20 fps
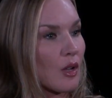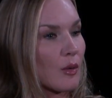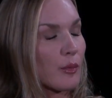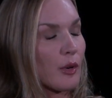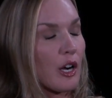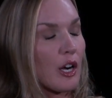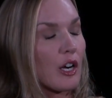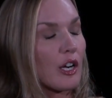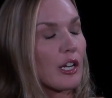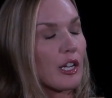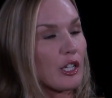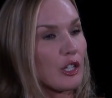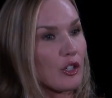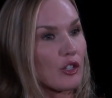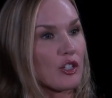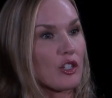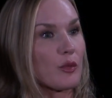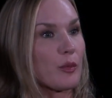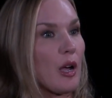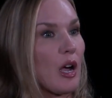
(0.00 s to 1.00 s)
burying
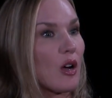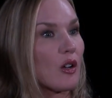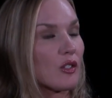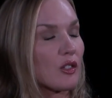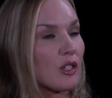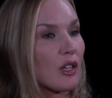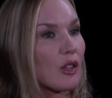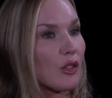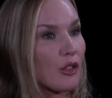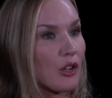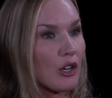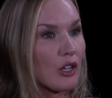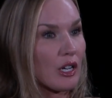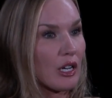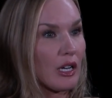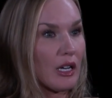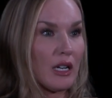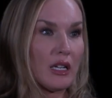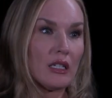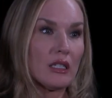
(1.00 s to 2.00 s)
your spouse at
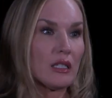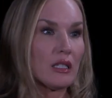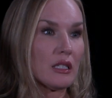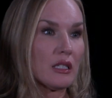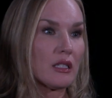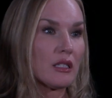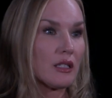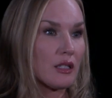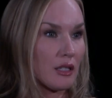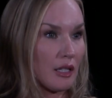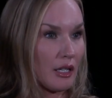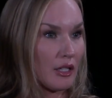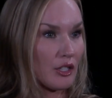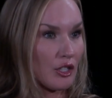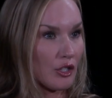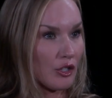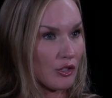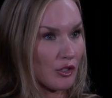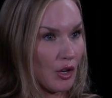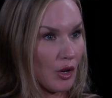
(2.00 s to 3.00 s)
36
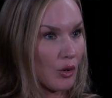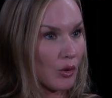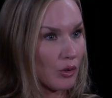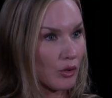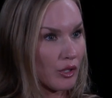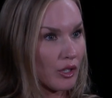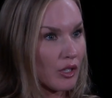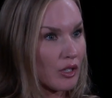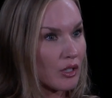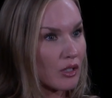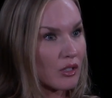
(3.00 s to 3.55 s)
years old.